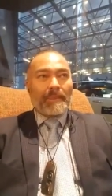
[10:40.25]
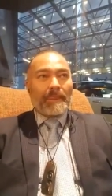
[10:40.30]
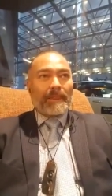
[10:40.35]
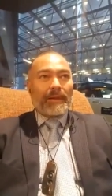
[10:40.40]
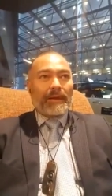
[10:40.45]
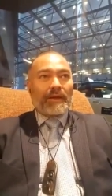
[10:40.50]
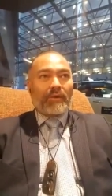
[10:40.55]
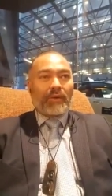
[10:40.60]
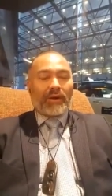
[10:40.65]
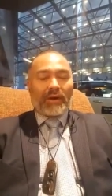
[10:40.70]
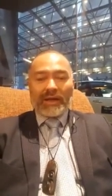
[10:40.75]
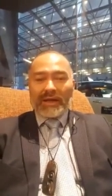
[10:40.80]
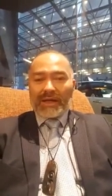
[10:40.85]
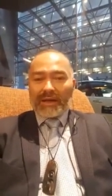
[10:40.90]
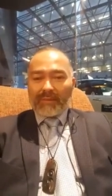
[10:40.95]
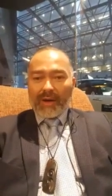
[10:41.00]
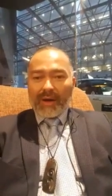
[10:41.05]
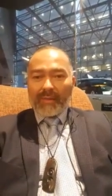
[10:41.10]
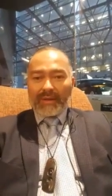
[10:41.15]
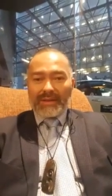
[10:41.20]
when I get a
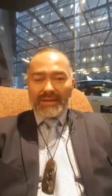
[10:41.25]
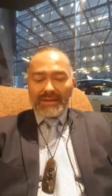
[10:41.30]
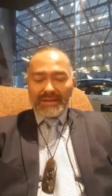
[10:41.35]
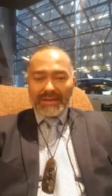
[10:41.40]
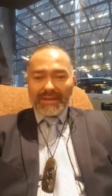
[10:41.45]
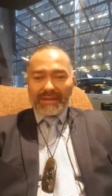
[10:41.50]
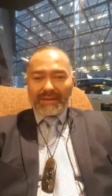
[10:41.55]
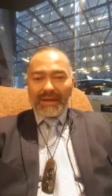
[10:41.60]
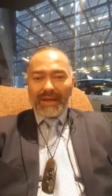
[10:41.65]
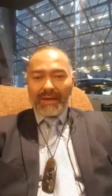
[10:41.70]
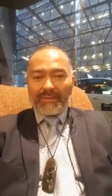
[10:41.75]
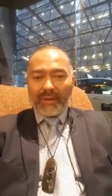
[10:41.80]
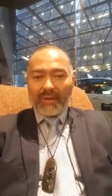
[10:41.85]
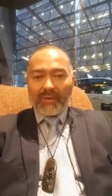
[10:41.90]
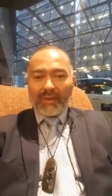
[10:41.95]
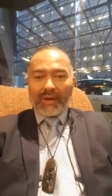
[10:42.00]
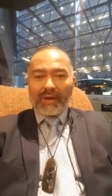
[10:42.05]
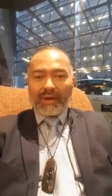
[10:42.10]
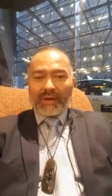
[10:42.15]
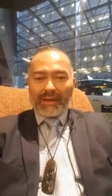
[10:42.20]
moment to sit down, but when
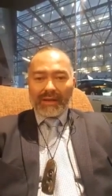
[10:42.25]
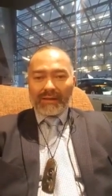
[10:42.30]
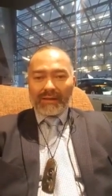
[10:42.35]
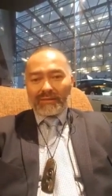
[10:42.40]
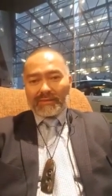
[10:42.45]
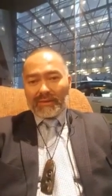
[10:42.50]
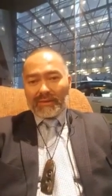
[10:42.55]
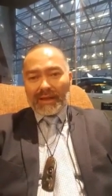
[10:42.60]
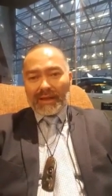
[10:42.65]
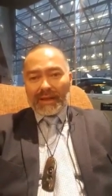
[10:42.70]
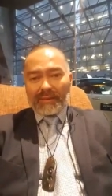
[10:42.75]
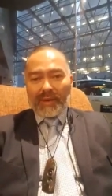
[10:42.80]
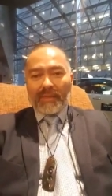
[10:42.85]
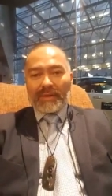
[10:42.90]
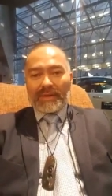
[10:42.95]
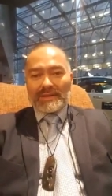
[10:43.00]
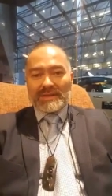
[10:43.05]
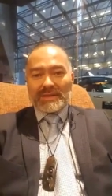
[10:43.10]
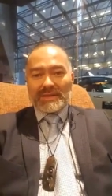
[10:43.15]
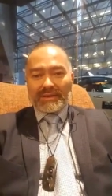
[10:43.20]
I get a moment
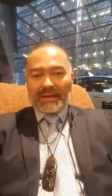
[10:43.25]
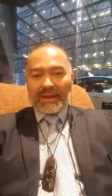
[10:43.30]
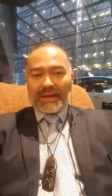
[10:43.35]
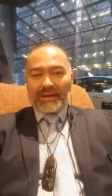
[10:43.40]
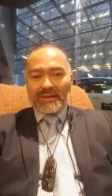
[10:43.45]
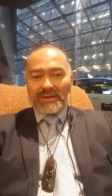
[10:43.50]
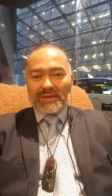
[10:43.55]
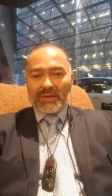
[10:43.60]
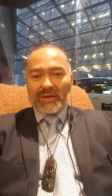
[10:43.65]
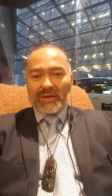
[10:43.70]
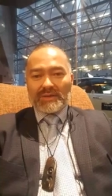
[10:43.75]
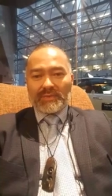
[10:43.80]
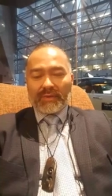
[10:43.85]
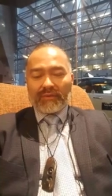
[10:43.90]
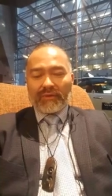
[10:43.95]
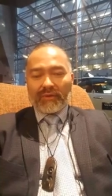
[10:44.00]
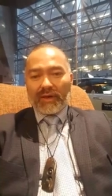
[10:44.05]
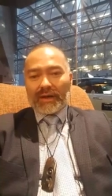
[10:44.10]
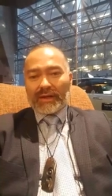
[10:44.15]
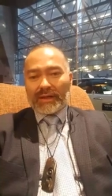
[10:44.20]
to sit down, it's always
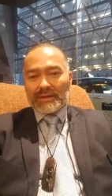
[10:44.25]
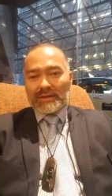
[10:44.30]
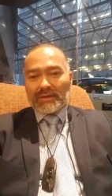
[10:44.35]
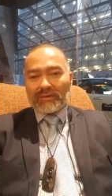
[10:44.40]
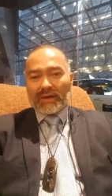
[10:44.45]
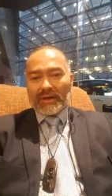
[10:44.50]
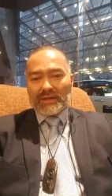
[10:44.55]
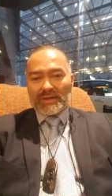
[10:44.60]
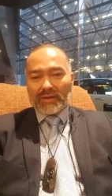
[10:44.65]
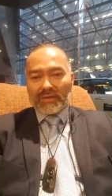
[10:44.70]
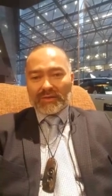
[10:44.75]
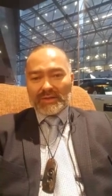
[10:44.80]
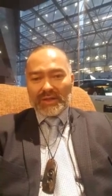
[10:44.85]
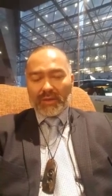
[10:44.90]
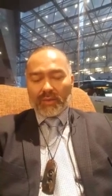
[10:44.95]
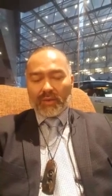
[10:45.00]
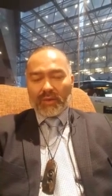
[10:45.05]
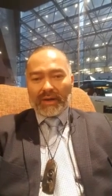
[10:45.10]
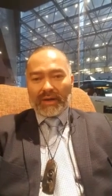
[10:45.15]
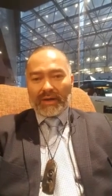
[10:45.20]
before I need to rush off
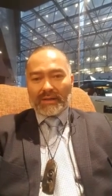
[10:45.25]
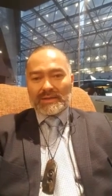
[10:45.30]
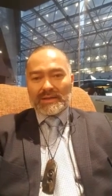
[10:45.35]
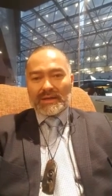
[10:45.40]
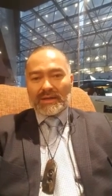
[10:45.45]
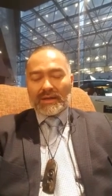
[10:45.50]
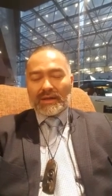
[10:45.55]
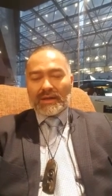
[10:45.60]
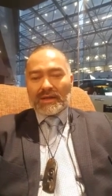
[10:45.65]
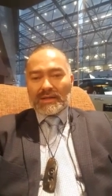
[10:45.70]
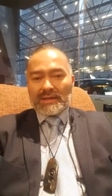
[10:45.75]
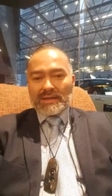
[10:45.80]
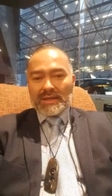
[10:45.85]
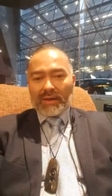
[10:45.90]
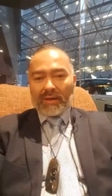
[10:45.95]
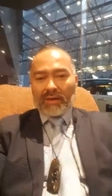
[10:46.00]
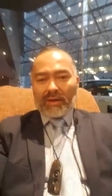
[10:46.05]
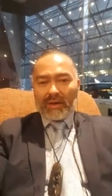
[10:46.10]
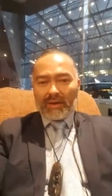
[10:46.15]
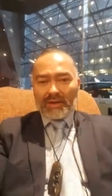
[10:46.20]
somewhere else. So
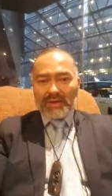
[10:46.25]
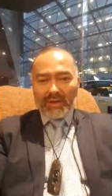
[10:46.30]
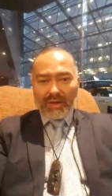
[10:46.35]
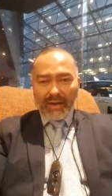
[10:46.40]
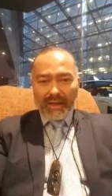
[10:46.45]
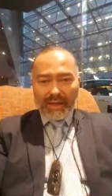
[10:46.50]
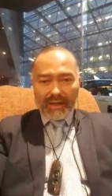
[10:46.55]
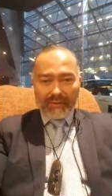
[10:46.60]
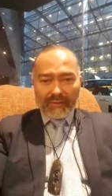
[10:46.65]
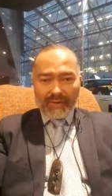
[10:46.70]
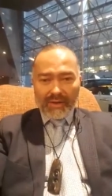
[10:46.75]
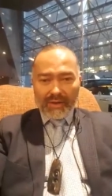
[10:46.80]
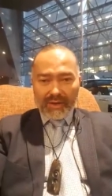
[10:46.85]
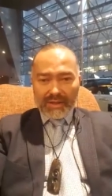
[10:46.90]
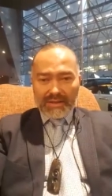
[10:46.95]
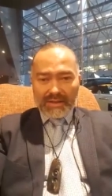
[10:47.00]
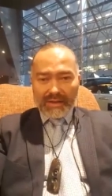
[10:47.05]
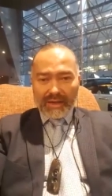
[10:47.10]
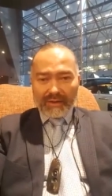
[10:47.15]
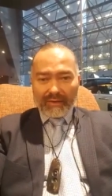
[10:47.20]
I'll try and give you guys
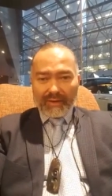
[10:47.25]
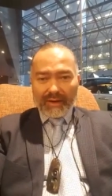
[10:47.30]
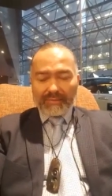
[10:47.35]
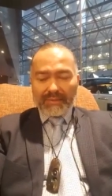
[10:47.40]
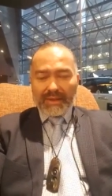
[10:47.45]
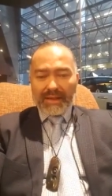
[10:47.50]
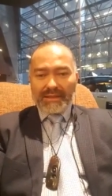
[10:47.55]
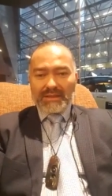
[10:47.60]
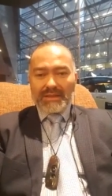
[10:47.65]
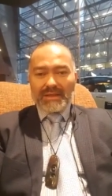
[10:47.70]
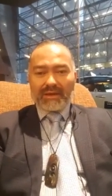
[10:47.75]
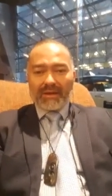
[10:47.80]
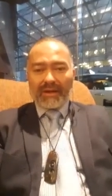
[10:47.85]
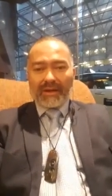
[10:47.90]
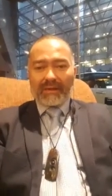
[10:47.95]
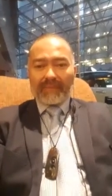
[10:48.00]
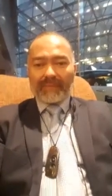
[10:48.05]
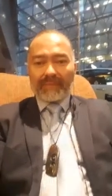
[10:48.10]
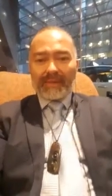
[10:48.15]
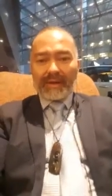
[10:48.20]
another update tonight
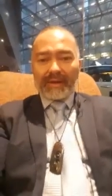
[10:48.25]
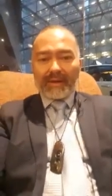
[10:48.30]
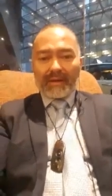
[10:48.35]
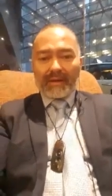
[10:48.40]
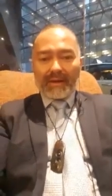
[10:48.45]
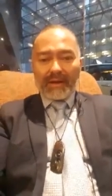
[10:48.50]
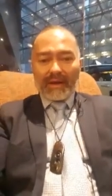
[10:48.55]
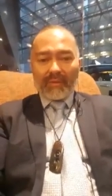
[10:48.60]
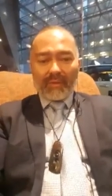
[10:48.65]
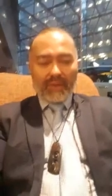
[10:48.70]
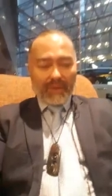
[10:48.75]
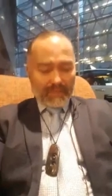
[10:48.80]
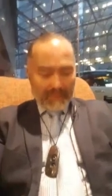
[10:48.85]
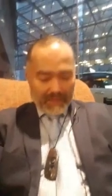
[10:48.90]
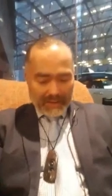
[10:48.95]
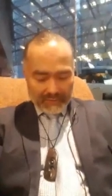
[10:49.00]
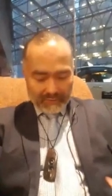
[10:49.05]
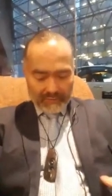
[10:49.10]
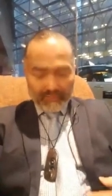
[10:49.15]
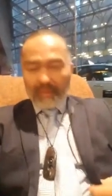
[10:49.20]
when I'm out
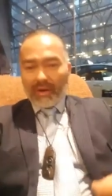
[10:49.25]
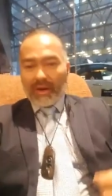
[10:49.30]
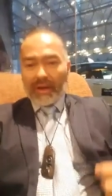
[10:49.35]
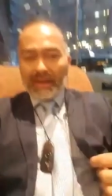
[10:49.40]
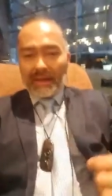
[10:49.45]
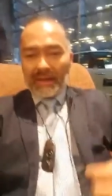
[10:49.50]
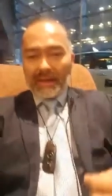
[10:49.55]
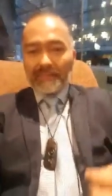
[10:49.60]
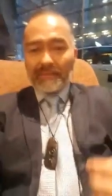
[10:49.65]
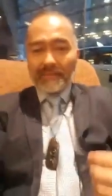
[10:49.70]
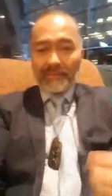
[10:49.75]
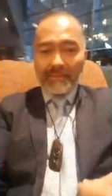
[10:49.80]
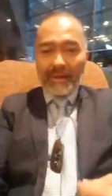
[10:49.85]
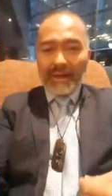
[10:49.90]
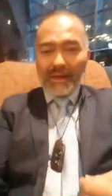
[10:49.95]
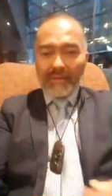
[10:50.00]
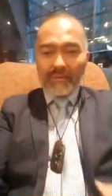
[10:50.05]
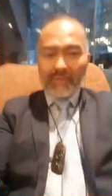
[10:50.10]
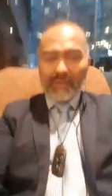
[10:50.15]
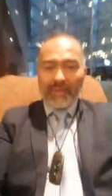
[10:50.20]
of
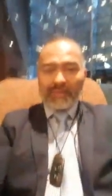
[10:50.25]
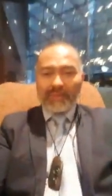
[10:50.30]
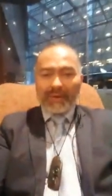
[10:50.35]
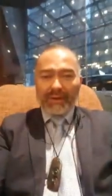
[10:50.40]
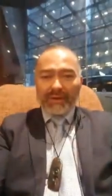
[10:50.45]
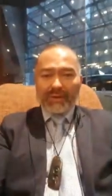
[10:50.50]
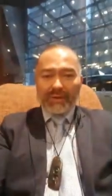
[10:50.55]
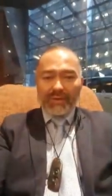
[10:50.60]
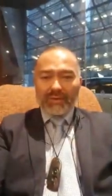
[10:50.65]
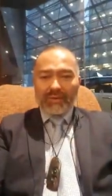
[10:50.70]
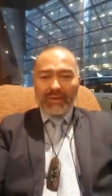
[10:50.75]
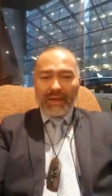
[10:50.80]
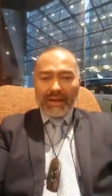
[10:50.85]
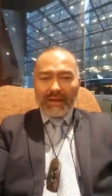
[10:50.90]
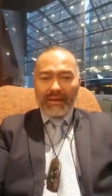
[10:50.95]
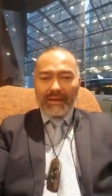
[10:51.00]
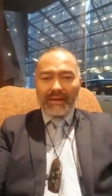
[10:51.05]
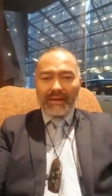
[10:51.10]
my political gear,